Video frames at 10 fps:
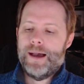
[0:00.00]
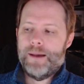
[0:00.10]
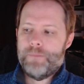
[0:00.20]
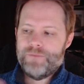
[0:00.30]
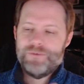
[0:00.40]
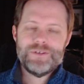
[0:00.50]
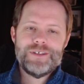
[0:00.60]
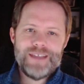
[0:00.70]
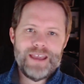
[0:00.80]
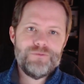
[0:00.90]
I feel
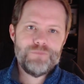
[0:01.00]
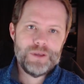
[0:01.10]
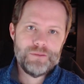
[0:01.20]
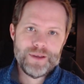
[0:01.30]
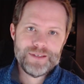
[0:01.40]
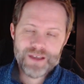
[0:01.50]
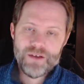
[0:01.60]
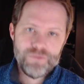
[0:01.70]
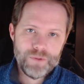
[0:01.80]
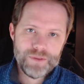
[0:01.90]
safe being
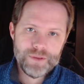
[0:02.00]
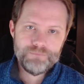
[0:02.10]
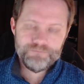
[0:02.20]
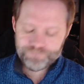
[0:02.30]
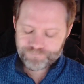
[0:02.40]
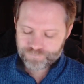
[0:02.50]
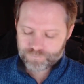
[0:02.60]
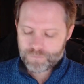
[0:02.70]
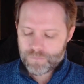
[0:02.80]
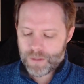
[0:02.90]
myself with them,
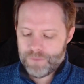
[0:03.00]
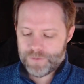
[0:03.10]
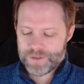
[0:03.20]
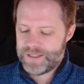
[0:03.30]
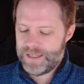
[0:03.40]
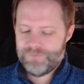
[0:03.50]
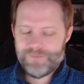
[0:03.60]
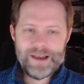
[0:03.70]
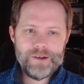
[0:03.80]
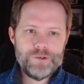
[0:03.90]
I feel seen,
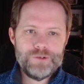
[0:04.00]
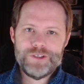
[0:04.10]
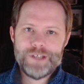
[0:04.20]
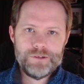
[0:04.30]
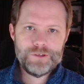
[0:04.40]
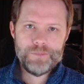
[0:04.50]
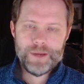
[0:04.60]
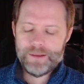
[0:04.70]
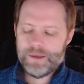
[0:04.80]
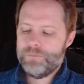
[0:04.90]
valued, and sheltered
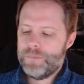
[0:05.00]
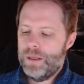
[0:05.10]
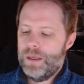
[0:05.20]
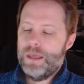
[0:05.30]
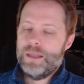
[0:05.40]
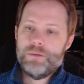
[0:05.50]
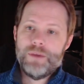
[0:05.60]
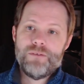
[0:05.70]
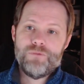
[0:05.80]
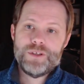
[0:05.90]
by them. Then we
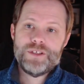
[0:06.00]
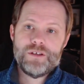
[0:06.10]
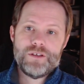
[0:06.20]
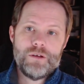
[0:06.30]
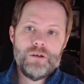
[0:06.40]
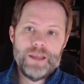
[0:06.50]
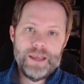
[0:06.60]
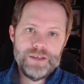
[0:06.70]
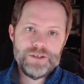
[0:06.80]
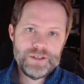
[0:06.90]
have what's called
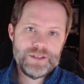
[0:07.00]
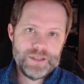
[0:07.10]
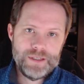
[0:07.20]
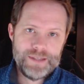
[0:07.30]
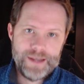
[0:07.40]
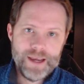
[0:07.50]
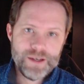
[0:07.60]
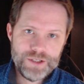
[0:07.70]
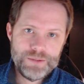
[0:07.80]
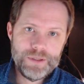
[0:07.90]
anxious
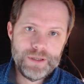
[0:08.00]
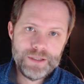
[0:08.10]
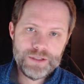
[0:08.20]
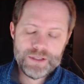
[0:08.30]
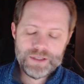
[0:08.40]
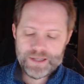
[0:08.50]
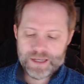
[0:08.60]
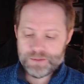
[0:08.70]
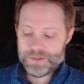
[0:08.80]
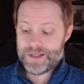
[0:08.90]
attachment. Anxious
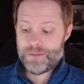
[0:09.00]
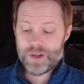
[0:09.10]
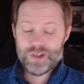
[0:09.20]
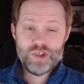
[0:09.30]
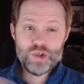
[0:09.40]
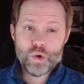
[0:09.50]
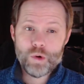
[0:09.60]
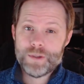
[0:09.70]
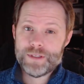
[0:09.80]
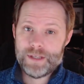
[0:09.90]
attachment is, I'm not sure
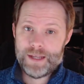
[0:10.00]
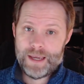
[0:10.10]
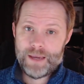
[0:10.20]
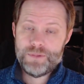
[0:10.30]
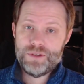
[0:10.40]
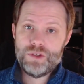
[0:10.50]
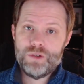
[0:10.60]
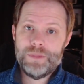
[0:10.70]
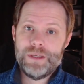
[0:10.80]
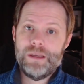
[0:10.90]
what's going to happen to
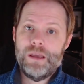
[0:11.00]
me.